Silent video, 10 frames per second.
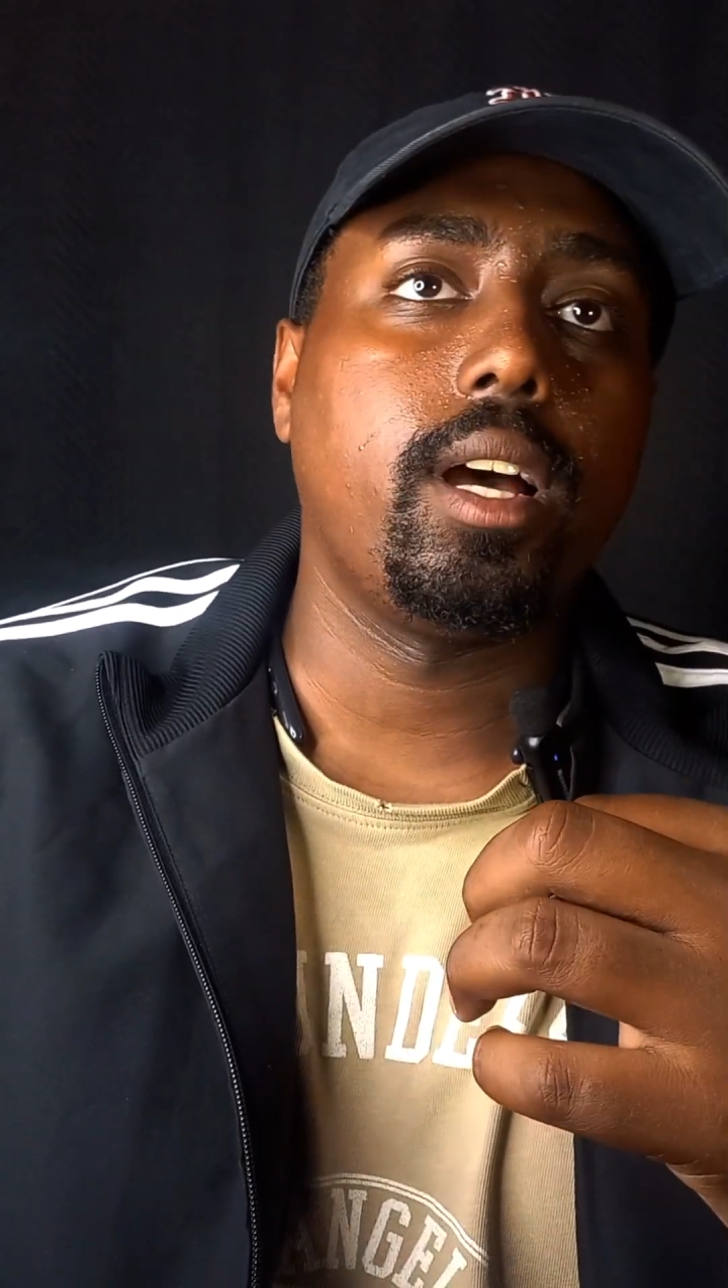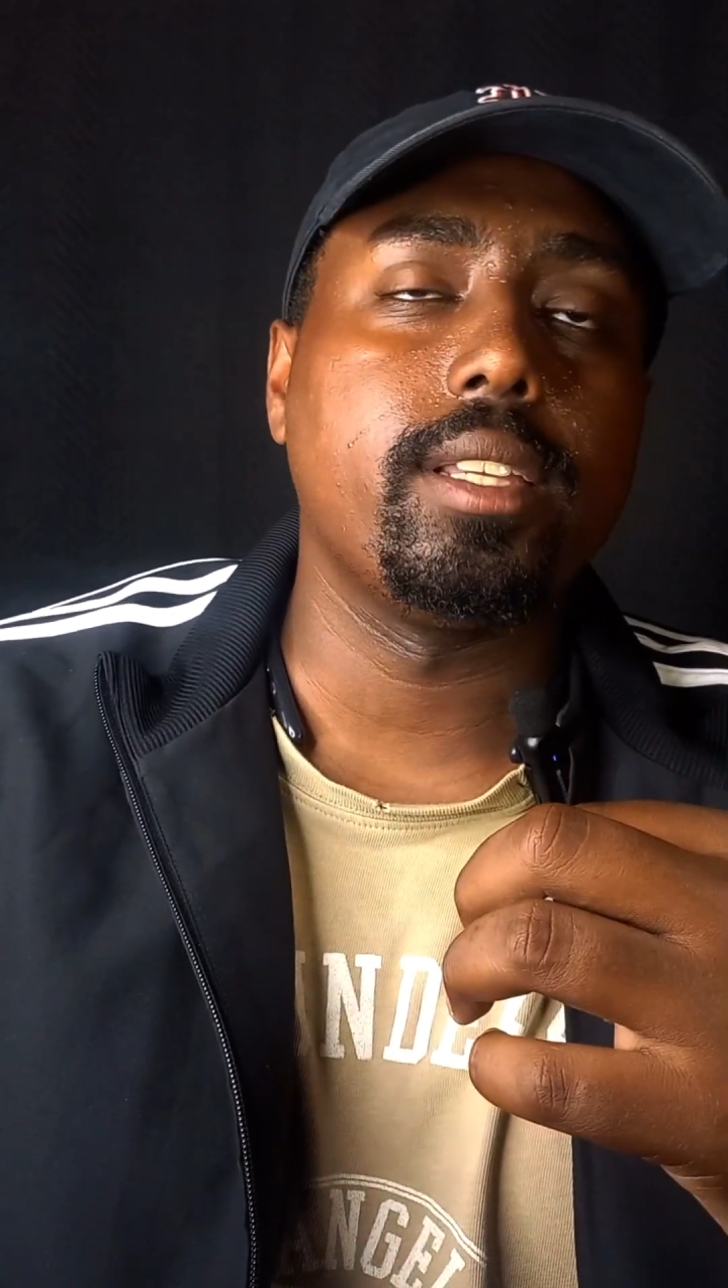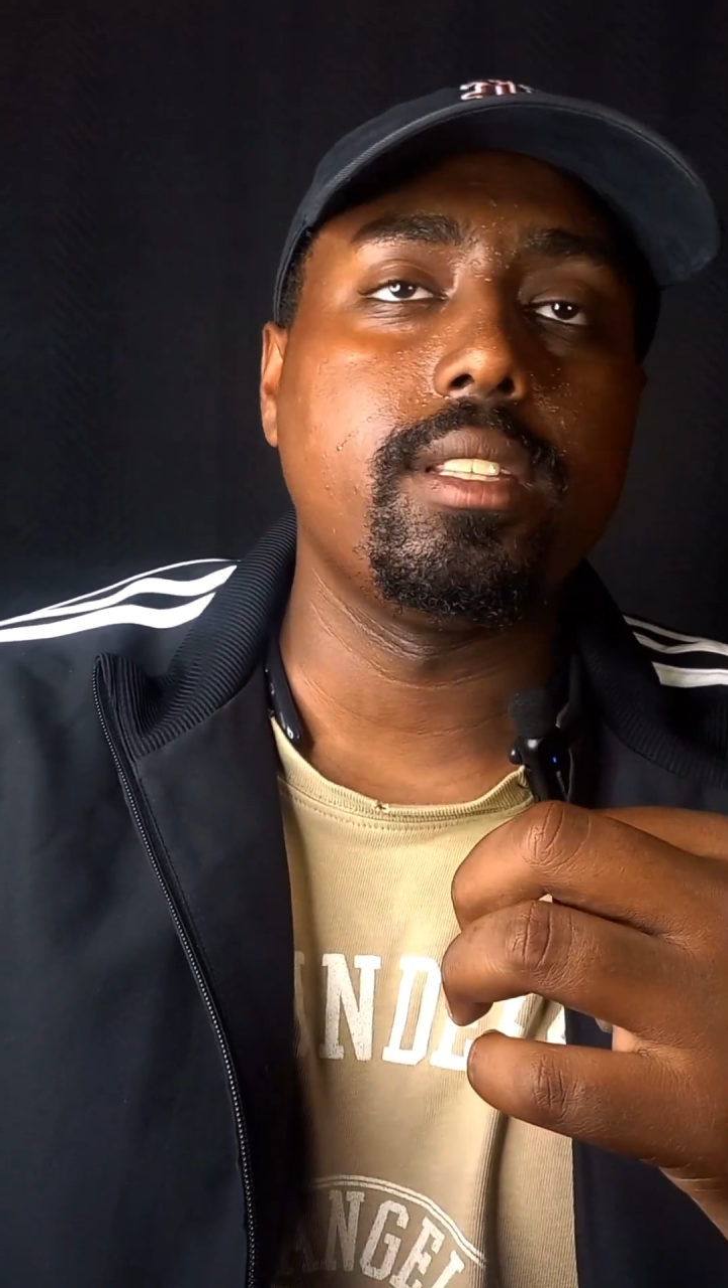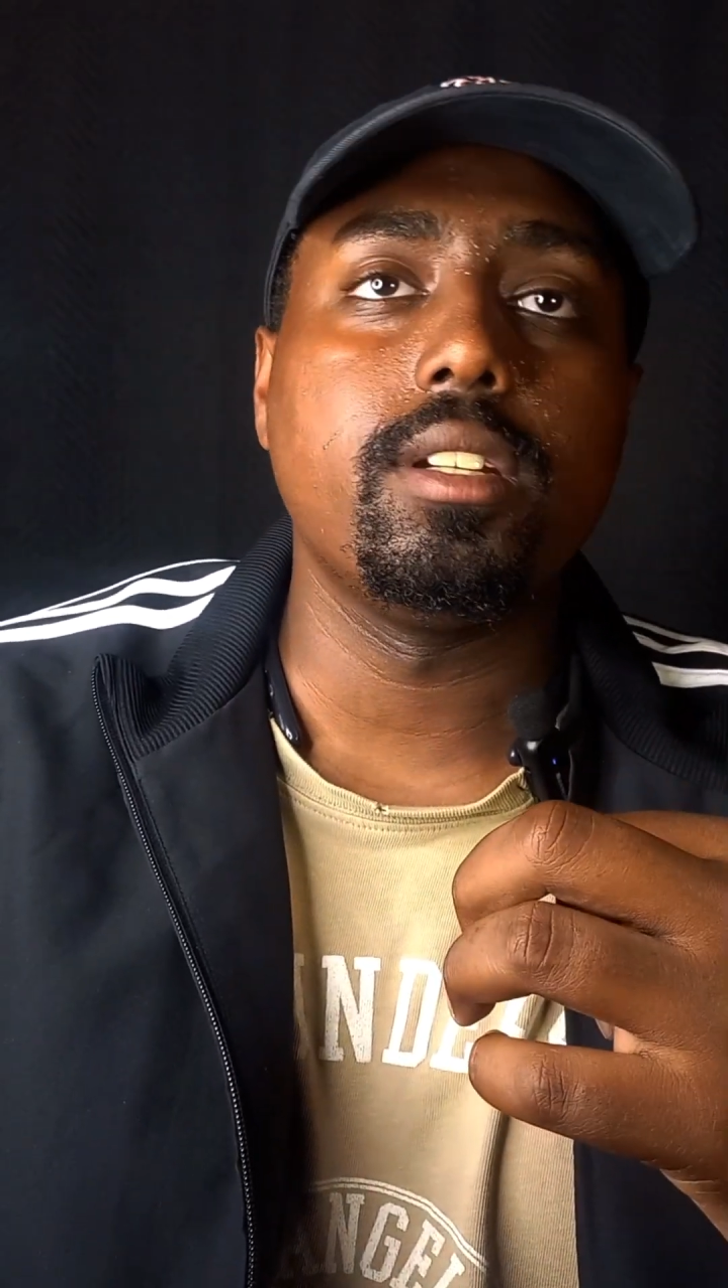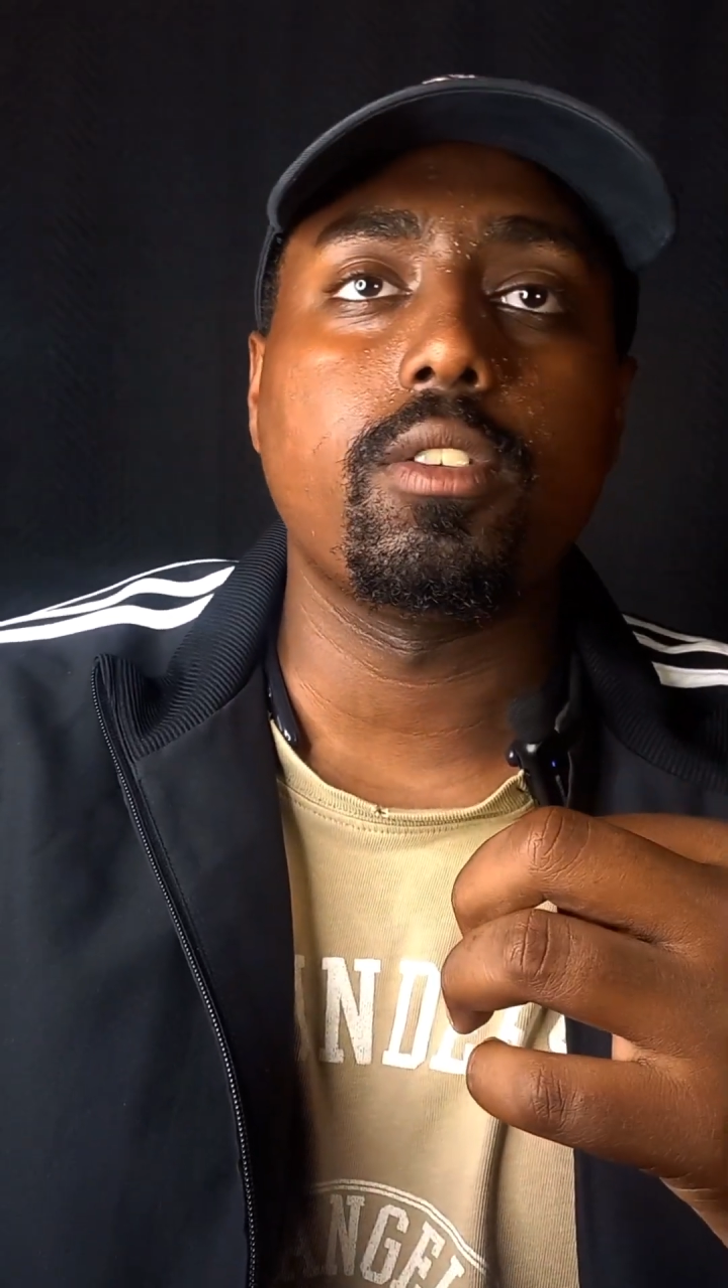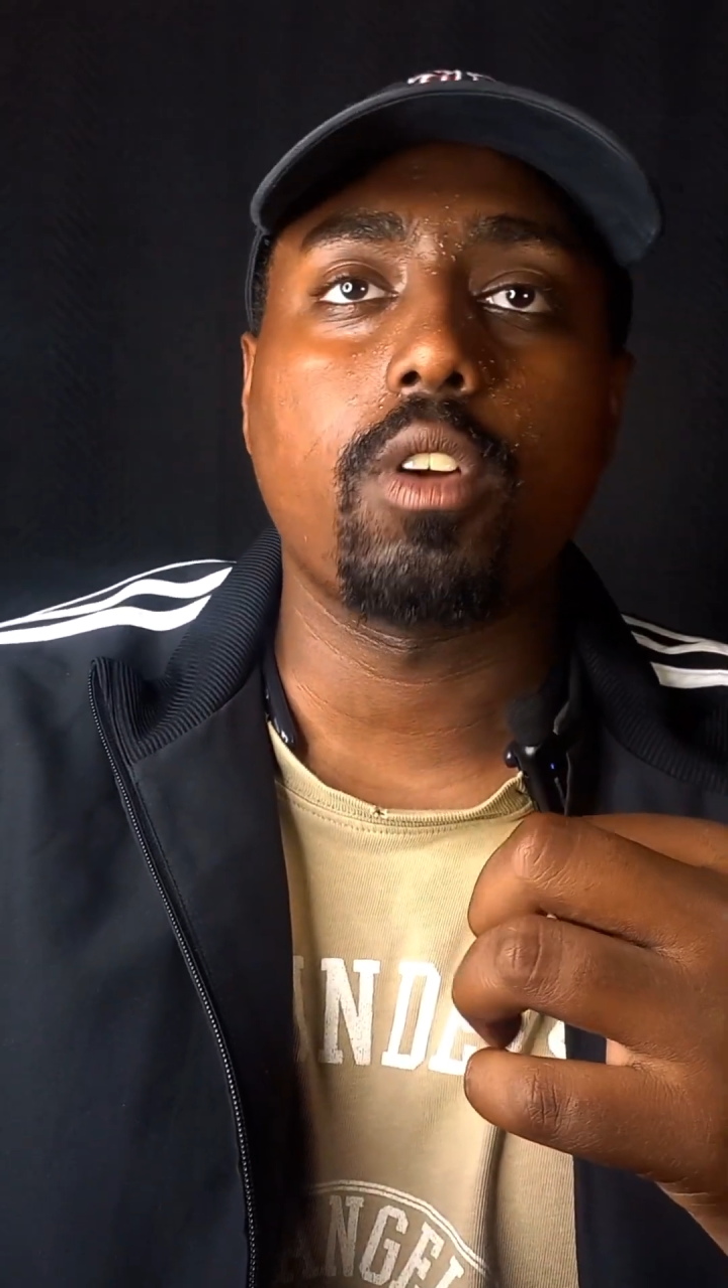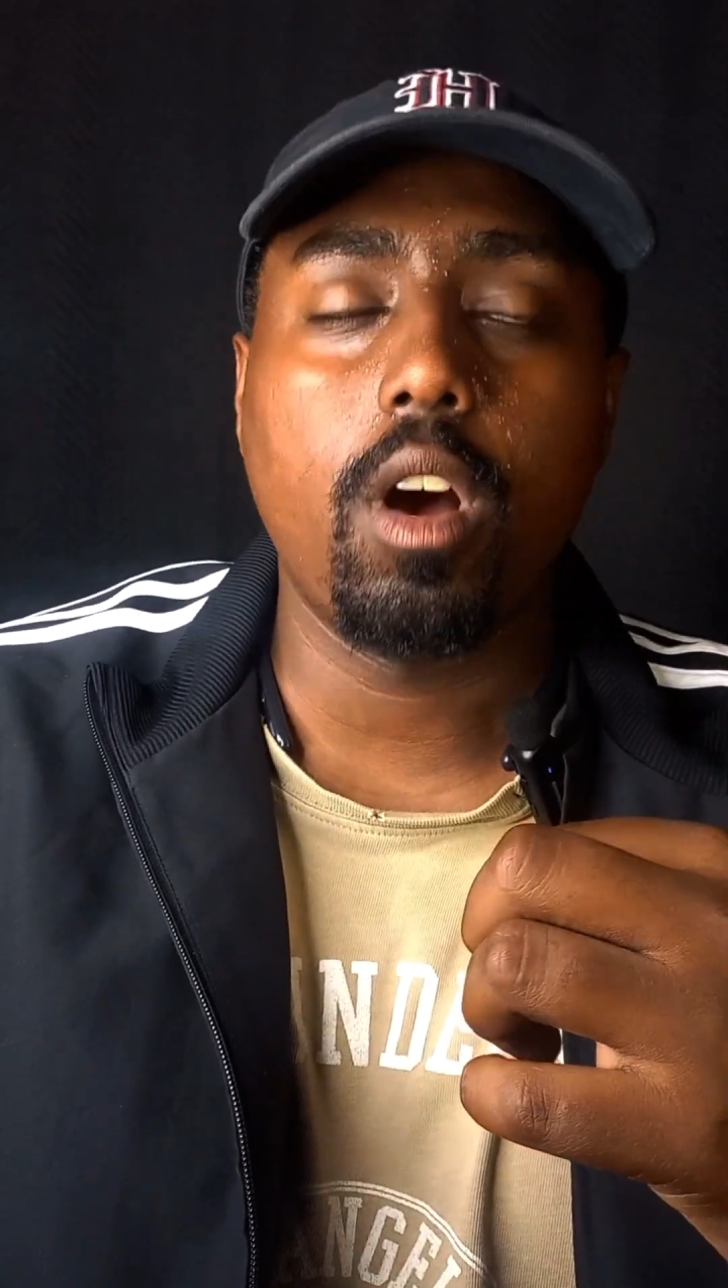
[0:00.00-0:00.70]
idea or